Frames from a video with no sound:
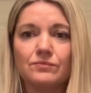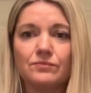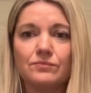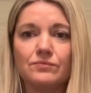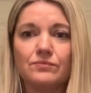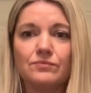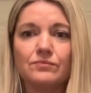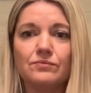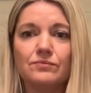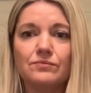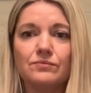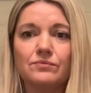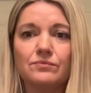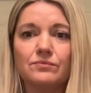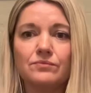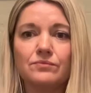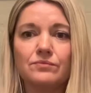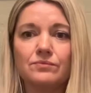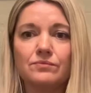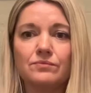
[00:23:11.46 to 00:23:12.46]

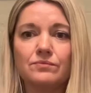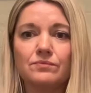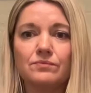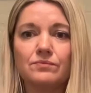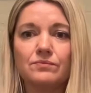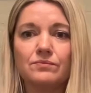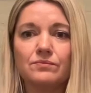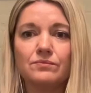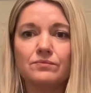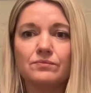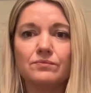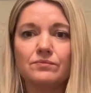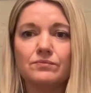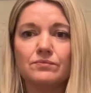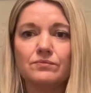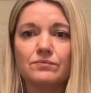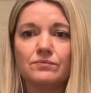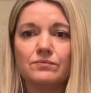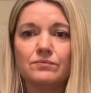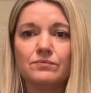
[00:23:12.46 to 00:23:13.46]

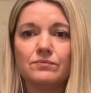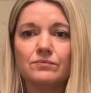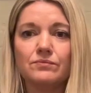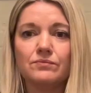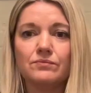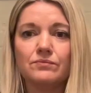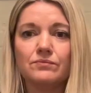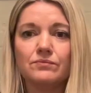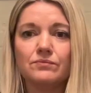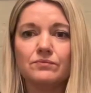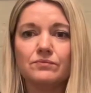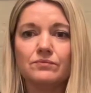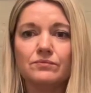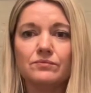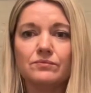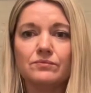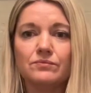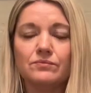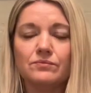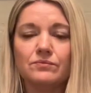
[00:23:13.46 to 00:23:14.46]

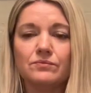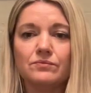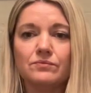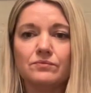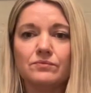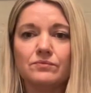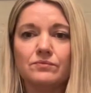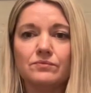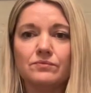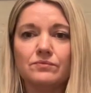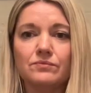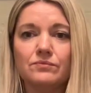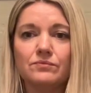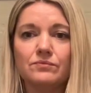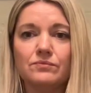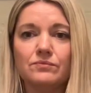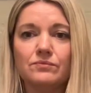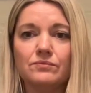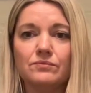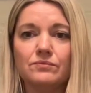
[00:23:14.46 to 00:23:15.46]

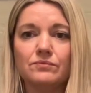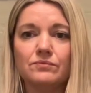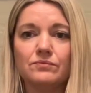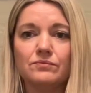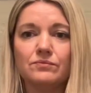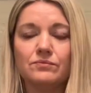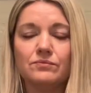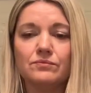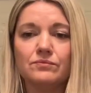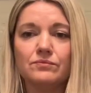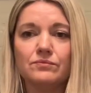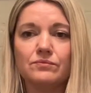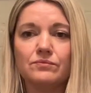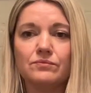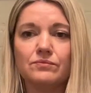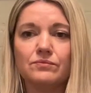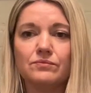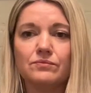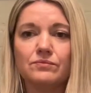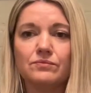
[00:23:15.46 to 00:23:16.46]

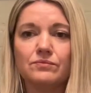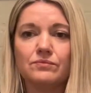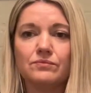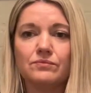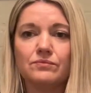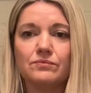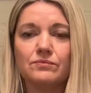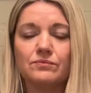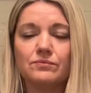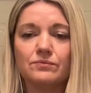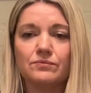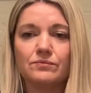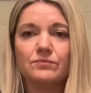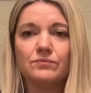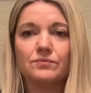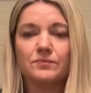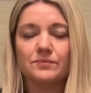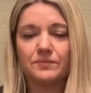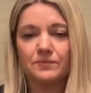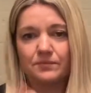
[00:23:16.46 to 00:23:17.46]

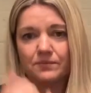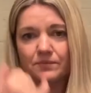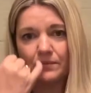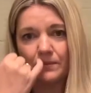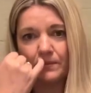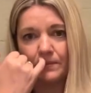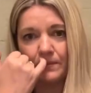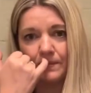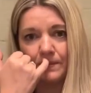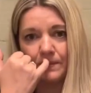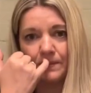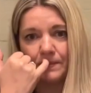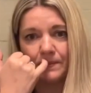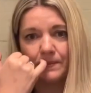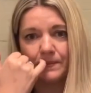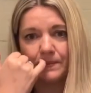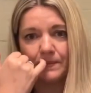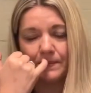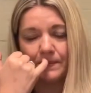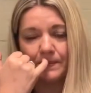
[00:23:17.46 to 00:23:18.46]

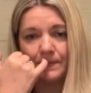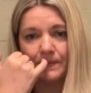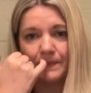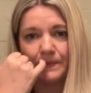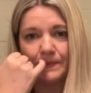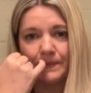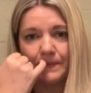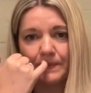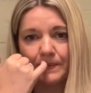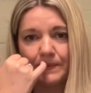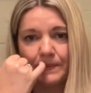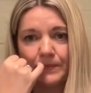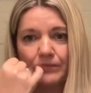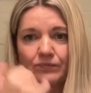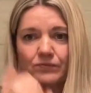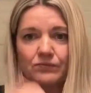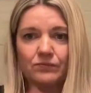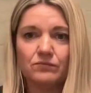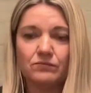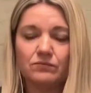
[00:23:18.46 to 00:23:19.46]
This person isn't speaking.